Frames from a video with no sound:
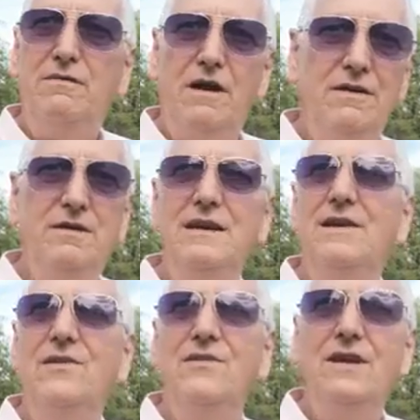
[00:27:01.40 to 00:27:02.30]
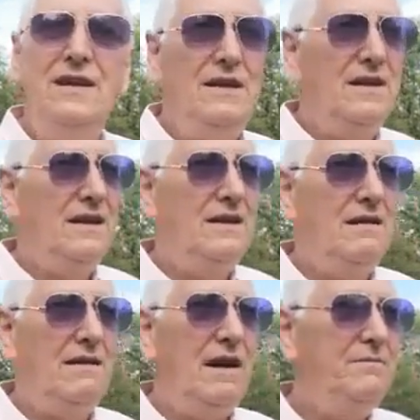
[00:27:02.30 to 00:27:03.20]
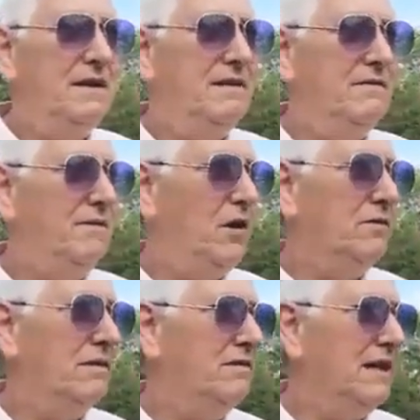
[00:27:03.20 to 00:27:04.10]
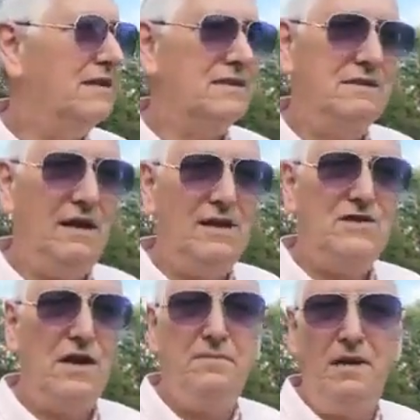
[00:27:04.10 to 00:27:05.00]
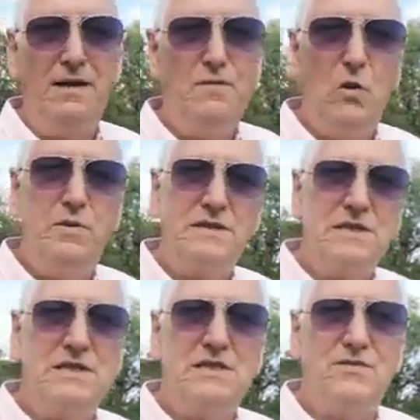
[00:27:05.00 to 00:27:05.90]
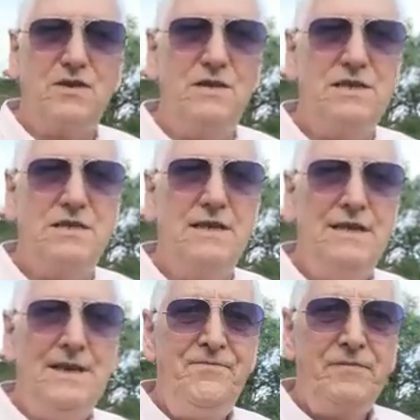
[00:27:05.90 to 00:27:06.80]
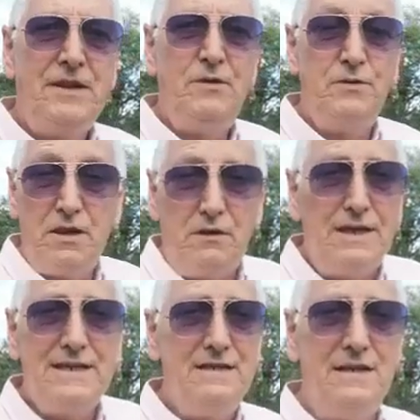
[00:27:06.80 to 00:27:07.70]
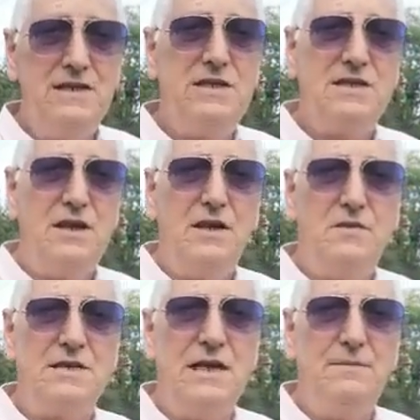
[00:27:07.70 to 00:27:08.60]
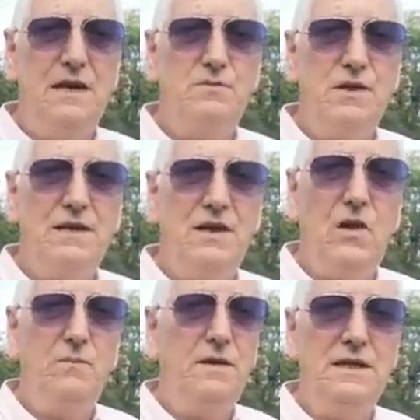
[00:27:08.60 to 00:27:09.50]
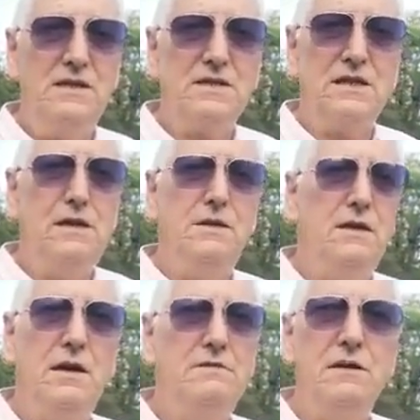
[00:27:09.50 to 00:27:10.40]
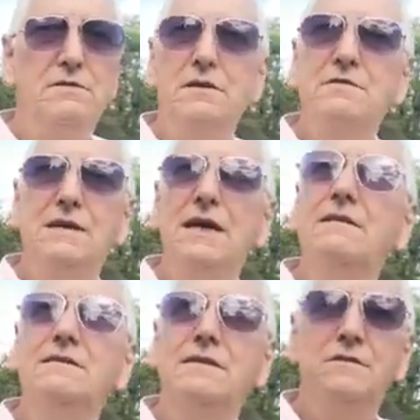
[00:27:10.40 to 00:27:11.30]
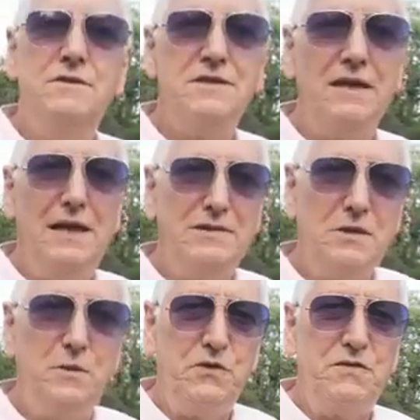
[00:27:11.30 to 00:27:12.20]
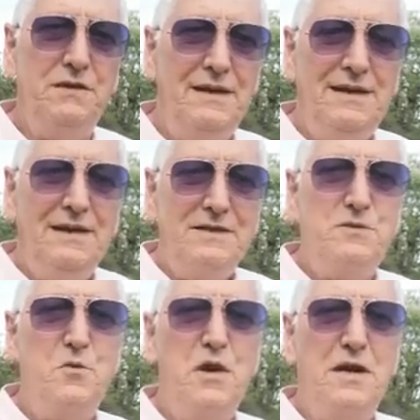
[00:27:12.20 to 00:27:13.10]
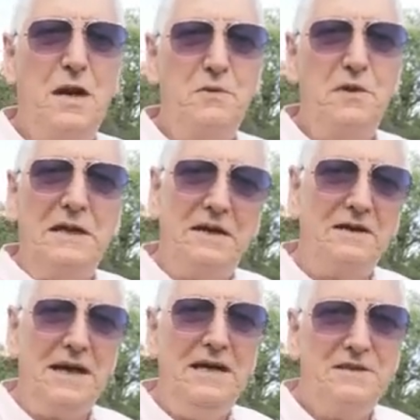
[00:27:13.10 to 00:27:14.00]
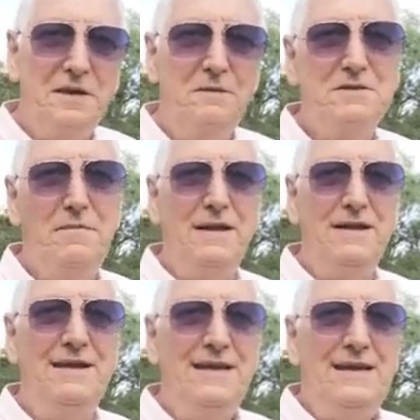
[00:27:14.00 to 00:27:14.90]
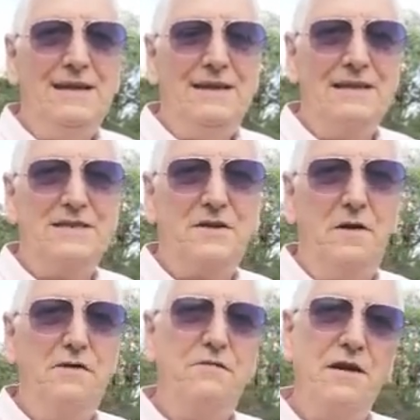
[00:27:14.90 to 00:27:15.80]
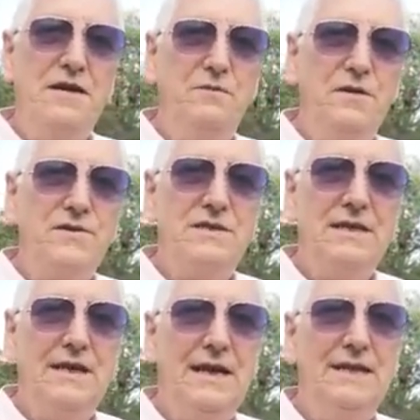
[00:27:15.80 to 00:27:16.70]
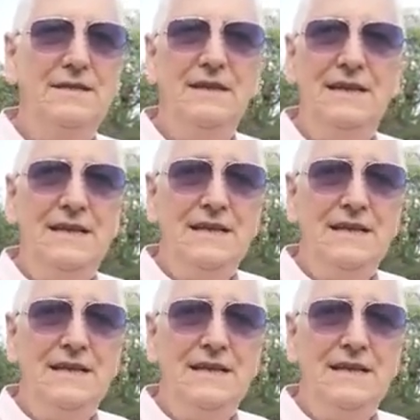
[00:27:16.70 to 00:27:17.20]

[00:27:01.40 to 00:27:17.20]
35 years. And I've been involved in things and I tried to buy more positions for Chris. Although I didn't initially sign Chris up, I wanted to help him, and he just said, no, don't do that, you know, just in case something doesn't work out right, I'd hate you to lose money. And that's the kind of friend he was. And